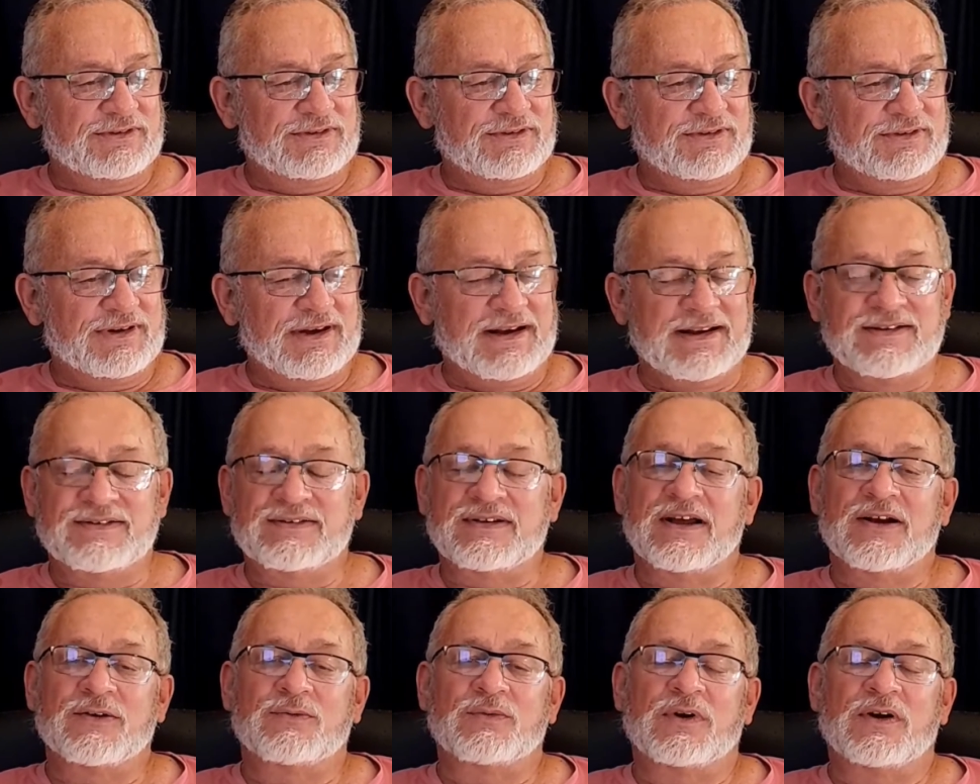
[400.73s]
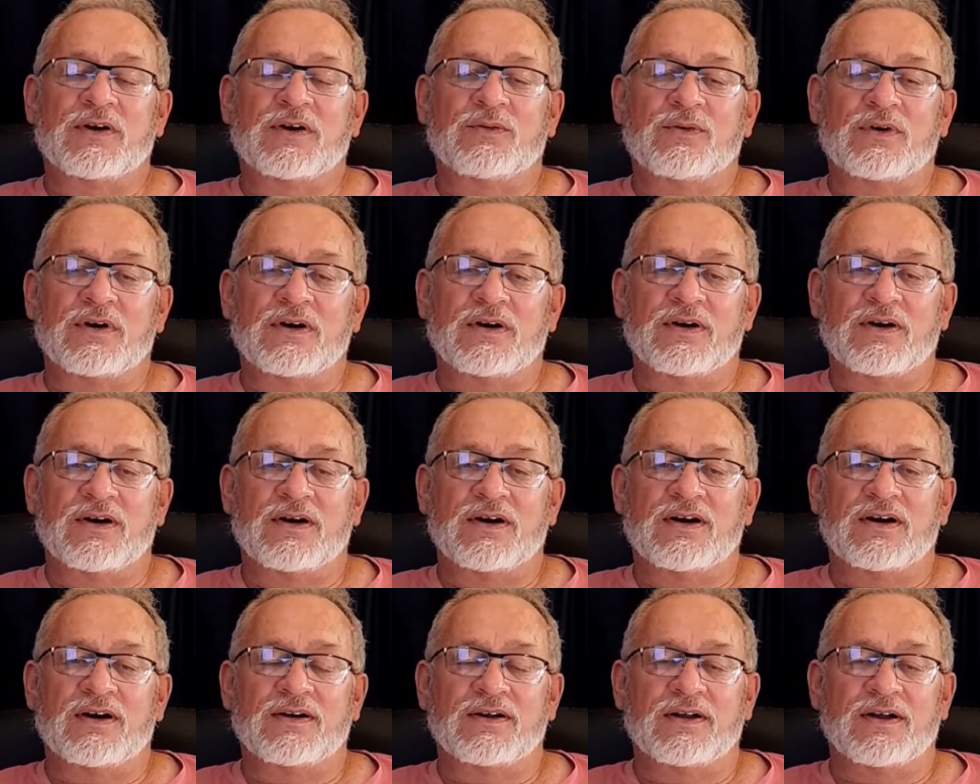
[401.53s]
it's like,
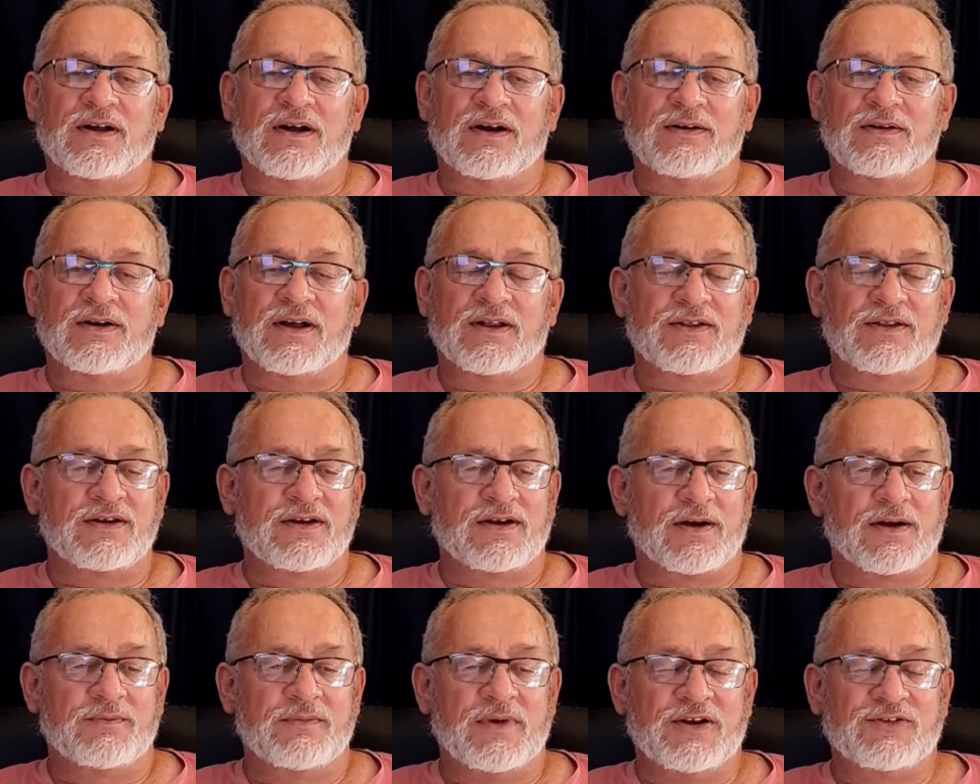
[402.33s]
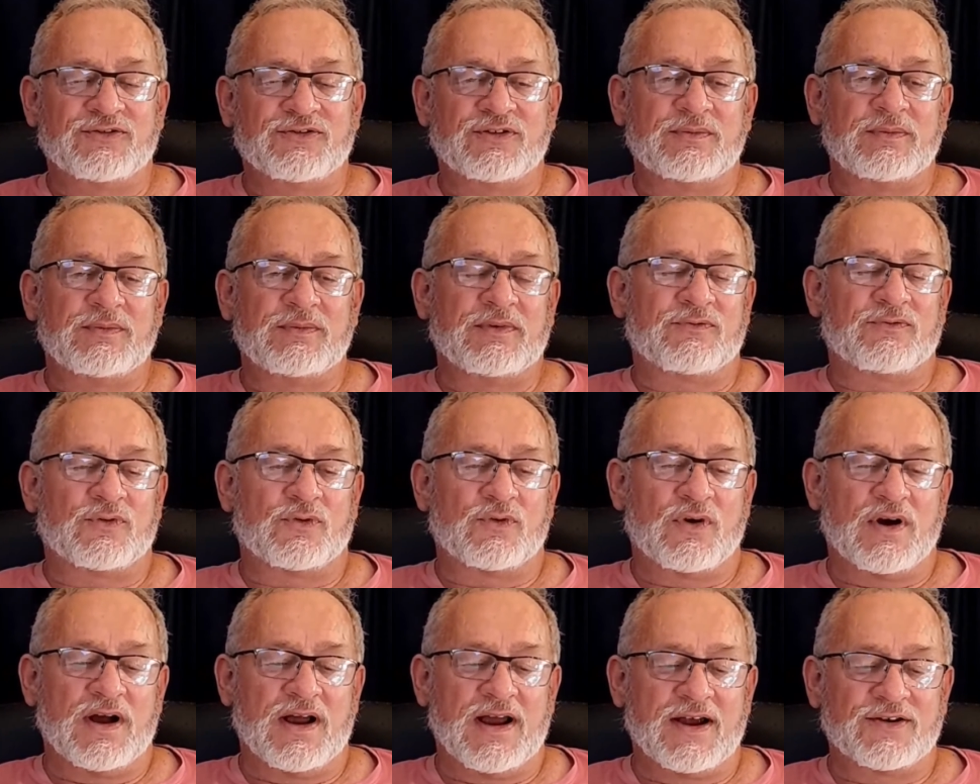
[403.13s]
well, I think I mentioned
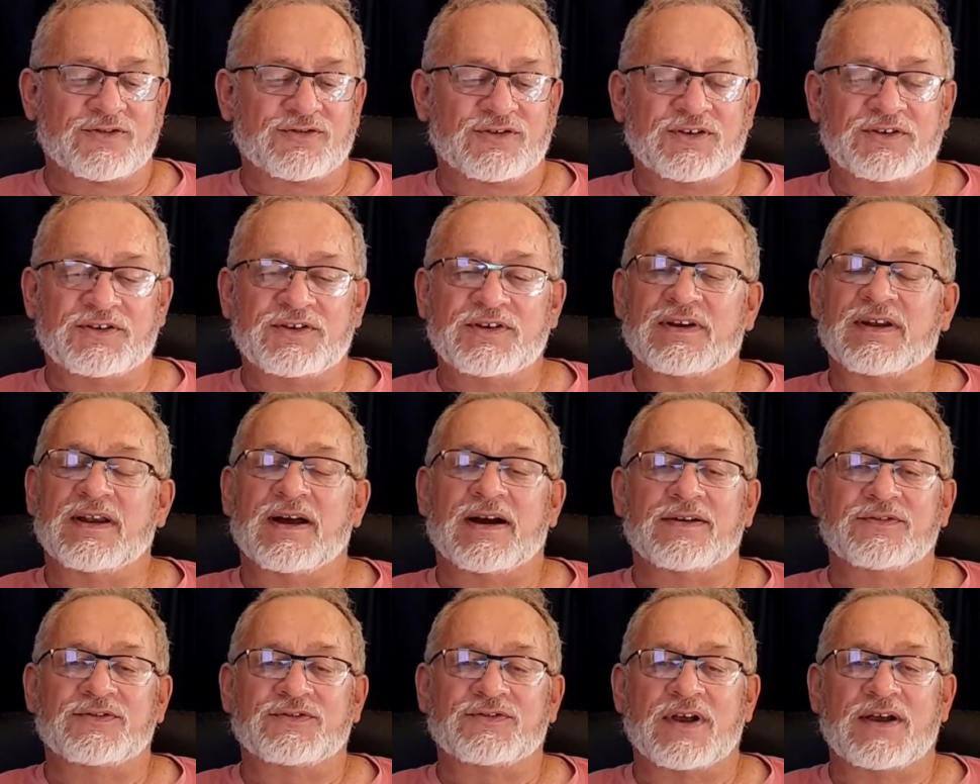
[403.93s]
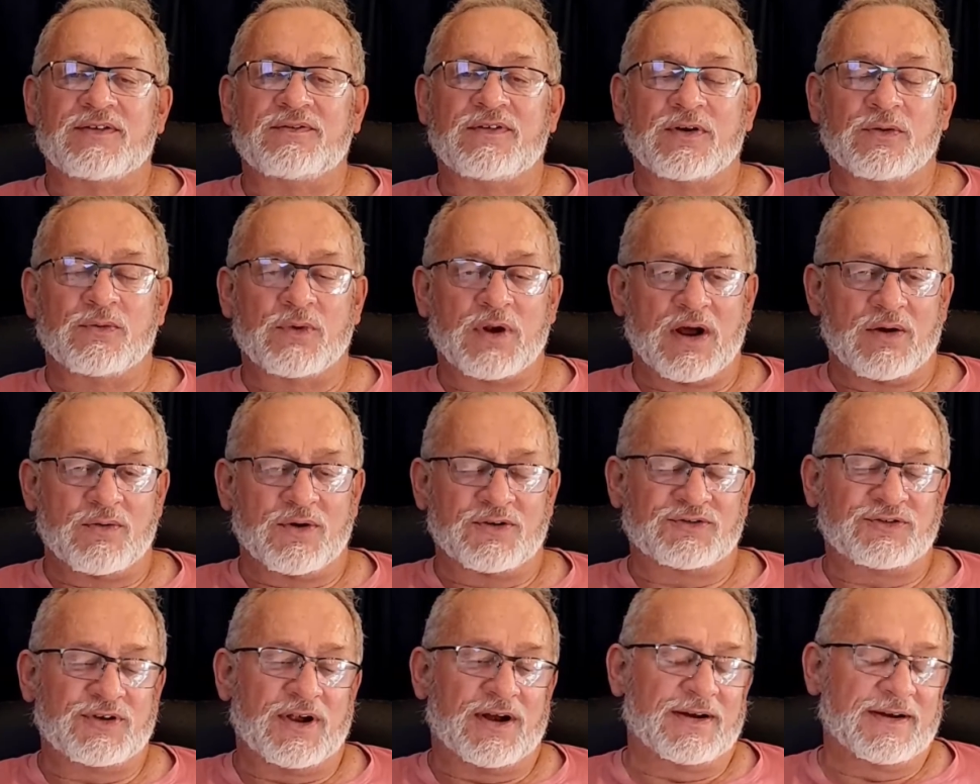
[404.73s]
before, I actually did life saving when I
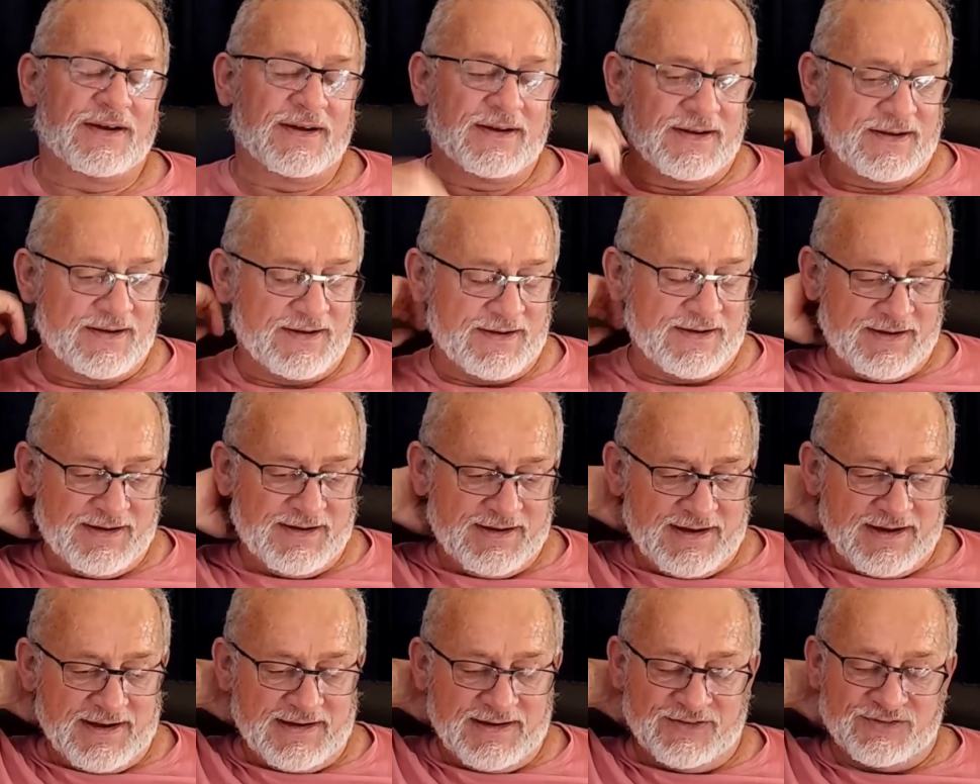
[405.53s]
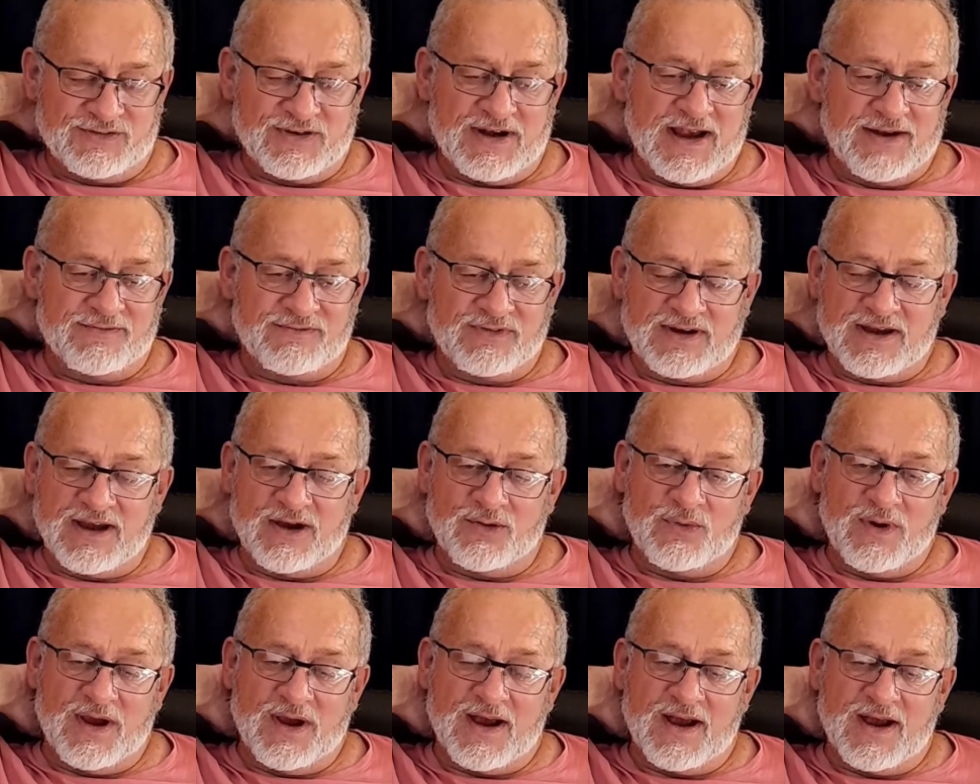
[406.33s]
was younger. And in South Africa,
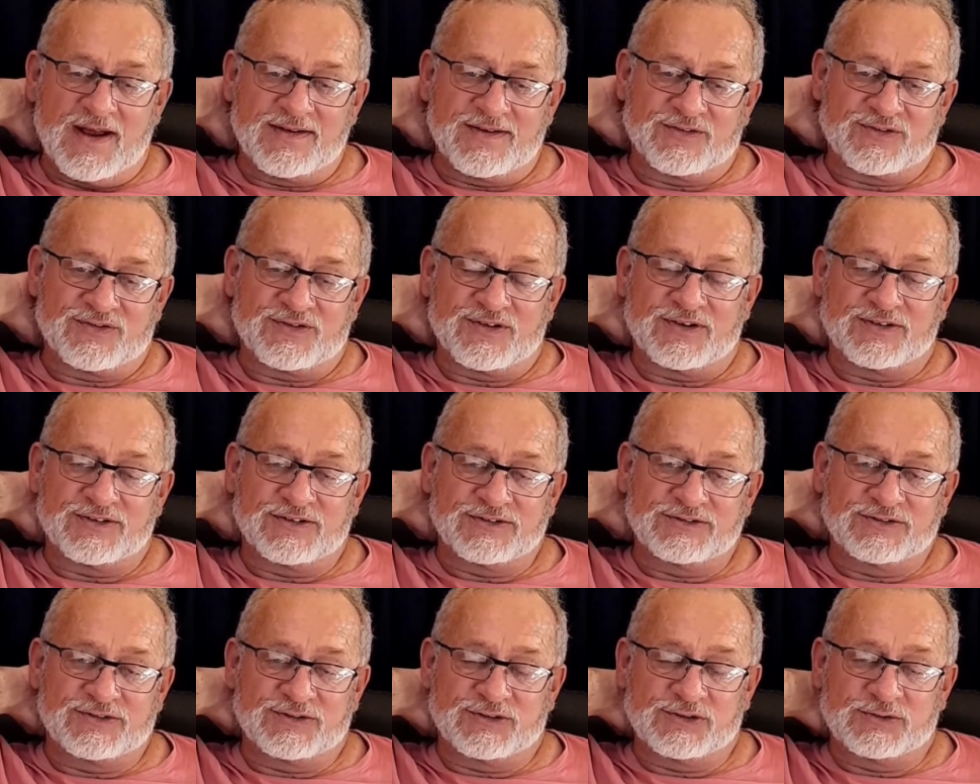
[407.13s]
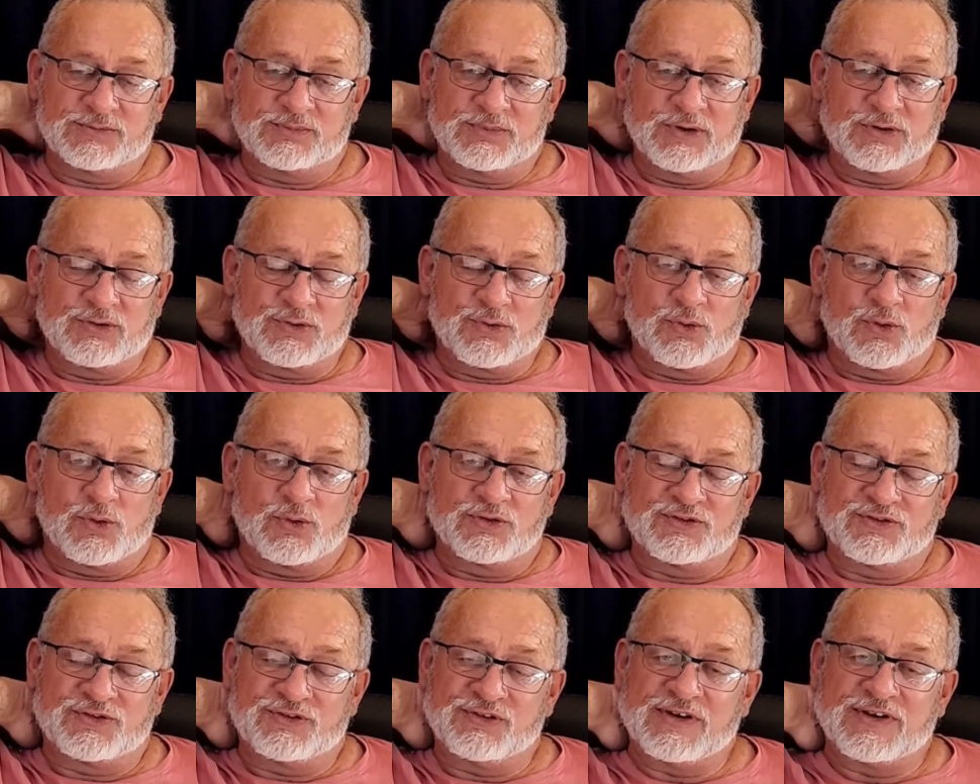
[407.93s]
we had a certain group called
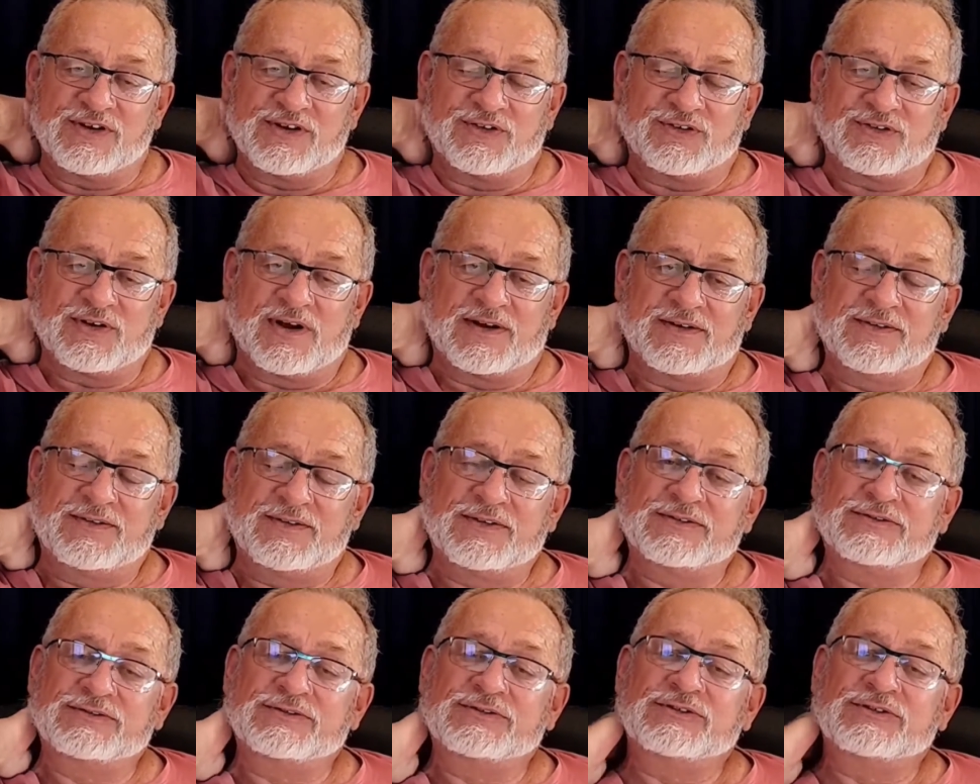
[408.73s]
Sien Sant.